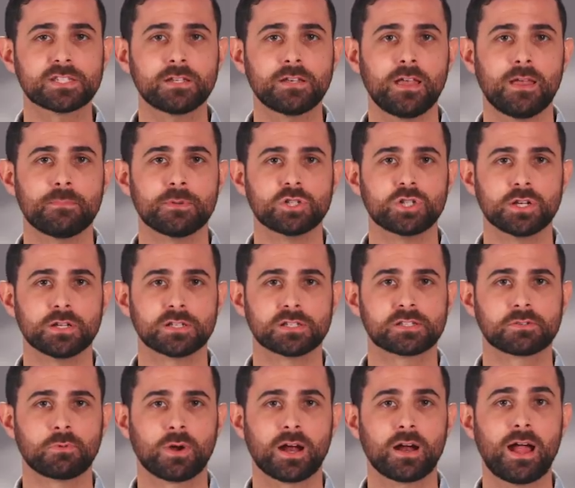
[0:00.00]
and
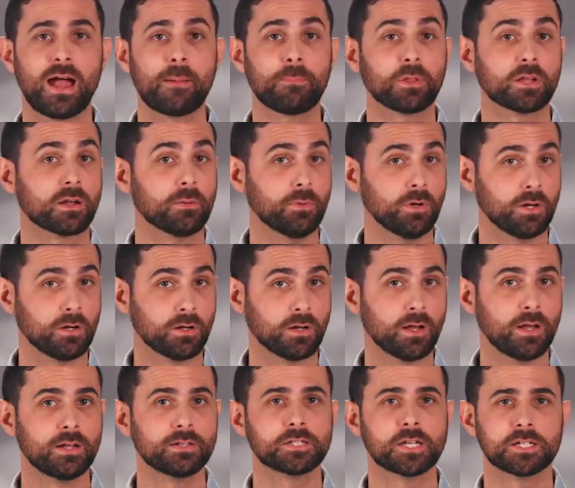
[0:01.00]
images where applicable
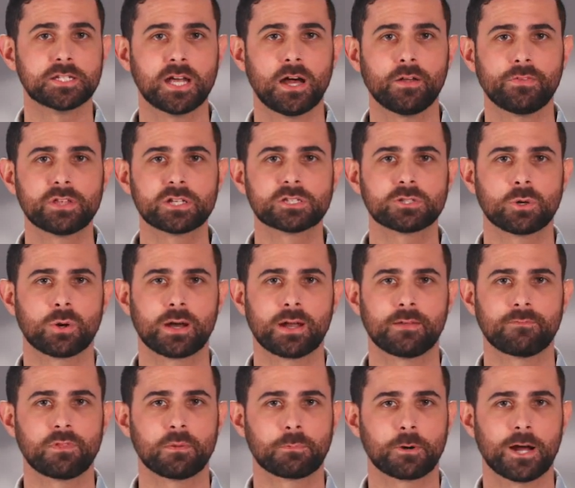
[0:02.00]
to tell the story
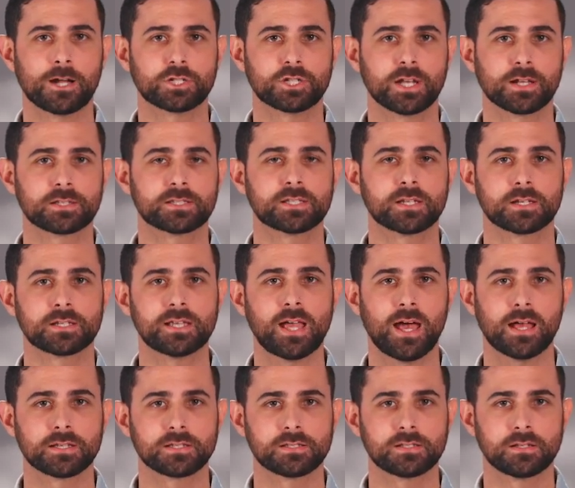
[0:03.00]
of the project's
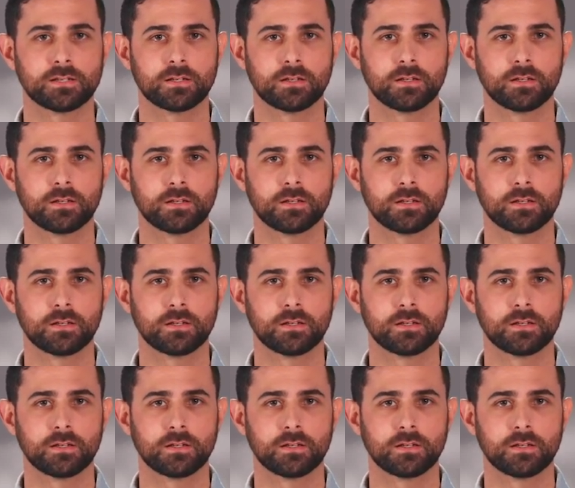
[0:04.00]
success.